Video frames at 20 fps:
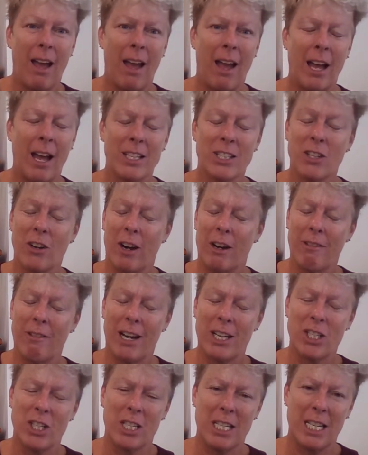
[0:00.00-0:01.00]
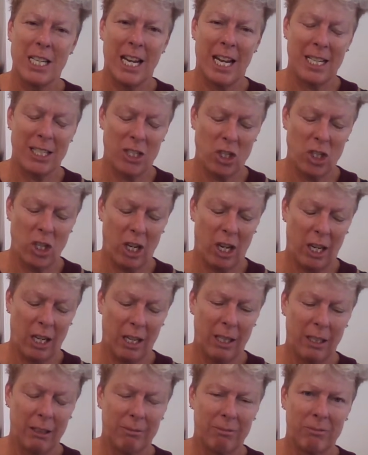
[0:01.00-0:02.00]
Russia did ask
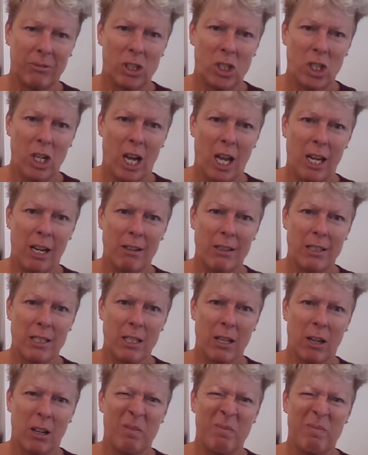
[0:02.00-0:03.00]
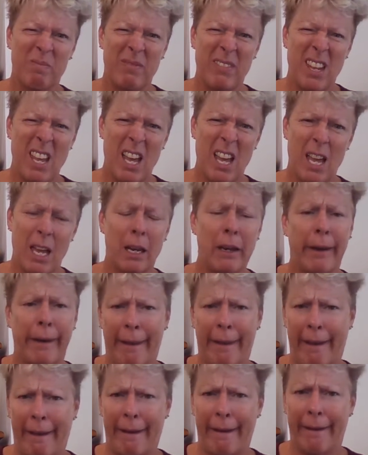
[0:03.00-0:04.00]
China. China has gone, yeah,
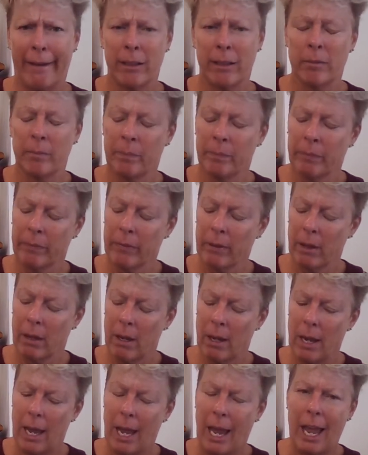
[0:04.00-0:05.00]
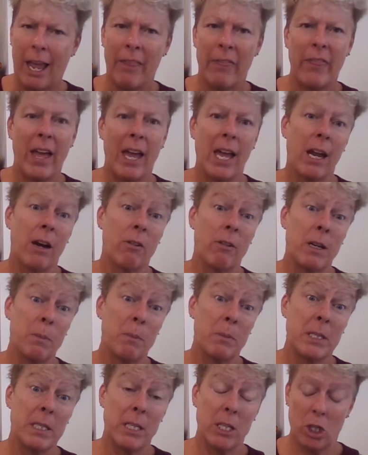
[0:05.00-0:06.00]
nah. And they are
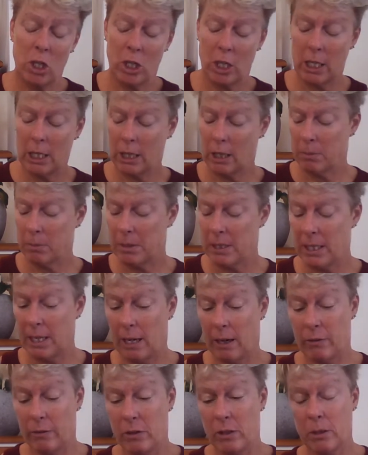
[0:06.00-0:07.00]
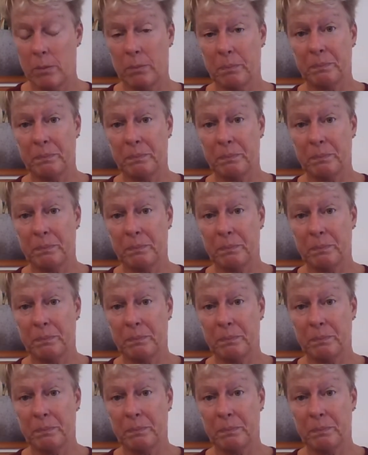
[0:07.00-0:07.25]
repositioning themselves.